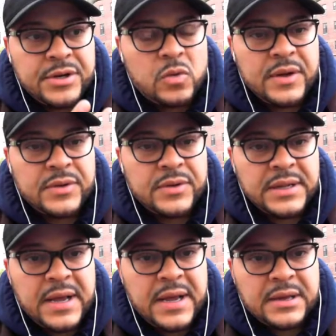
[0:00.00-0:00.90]
whether they
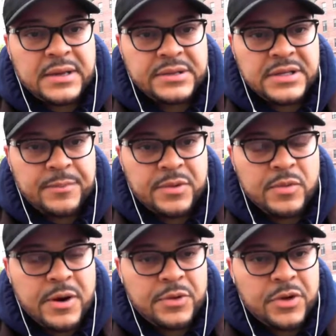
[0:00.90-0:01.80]
like
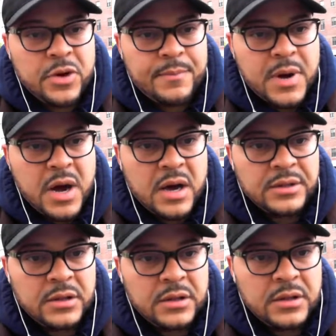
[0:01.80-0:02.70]
contemporary or modern
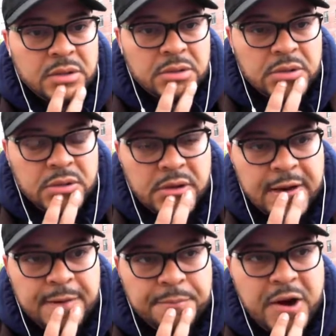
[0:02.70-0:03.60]
looked
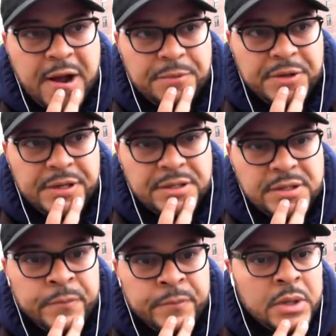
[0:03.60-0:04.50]
properties,
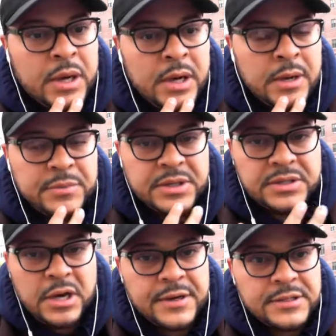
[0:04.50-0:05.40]
because
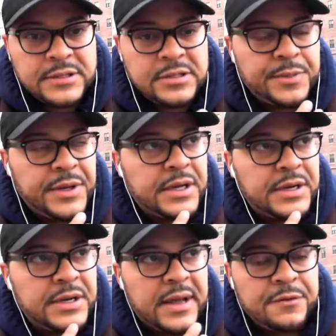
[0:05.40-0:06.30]
honestly speaking,
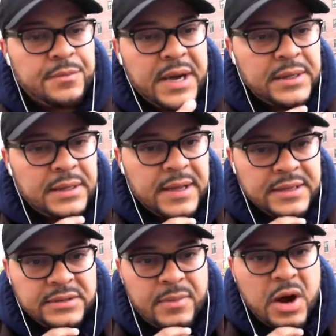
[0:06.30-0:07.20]
not everybody likes
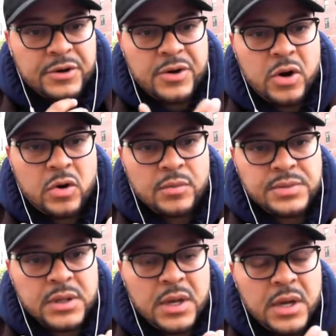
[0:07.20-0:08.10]
modern homes.
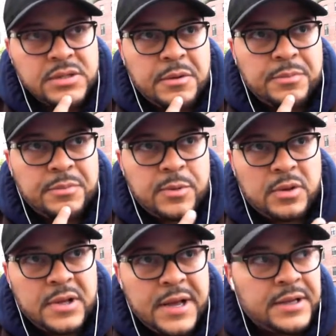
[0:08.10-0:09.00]
Some people
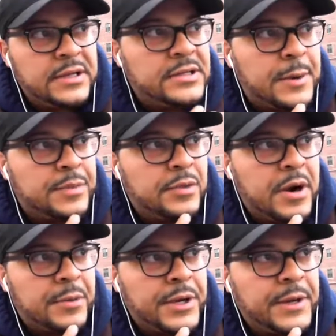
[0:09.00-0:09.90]
like contemporary.